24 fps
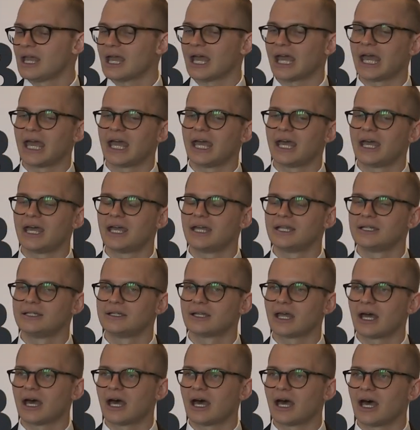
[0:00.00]
And
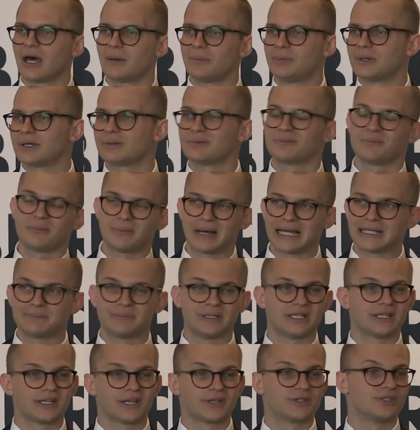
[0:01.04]
but might
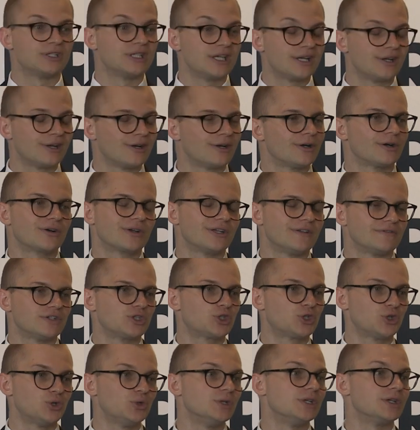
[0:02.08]
be another year or even
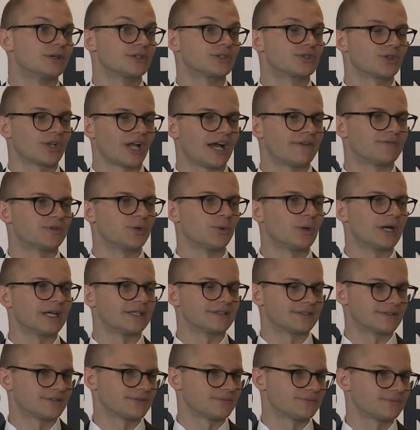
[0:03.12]
2 years. You'll have to
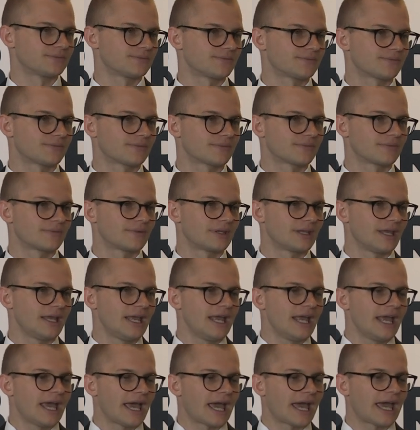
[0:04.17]
wait.
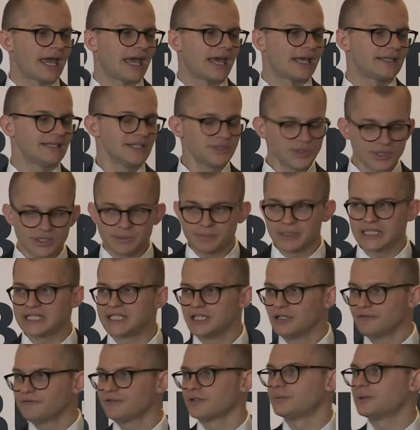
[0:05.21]
And this was a big
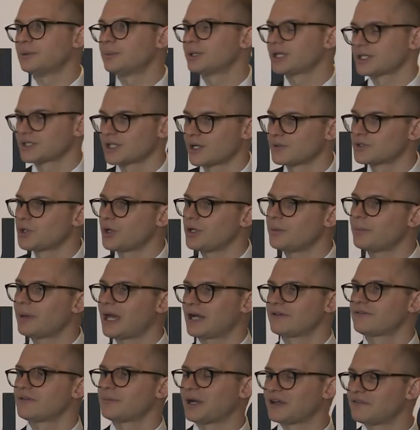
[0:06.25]
deal for me because I was going
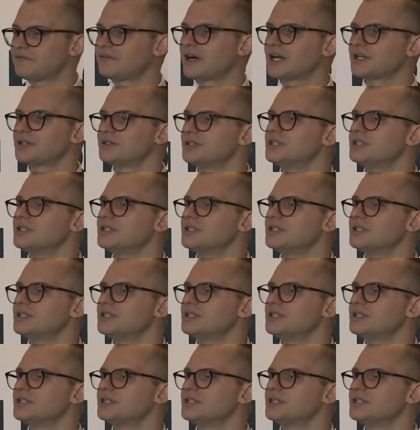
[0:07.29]
back for my final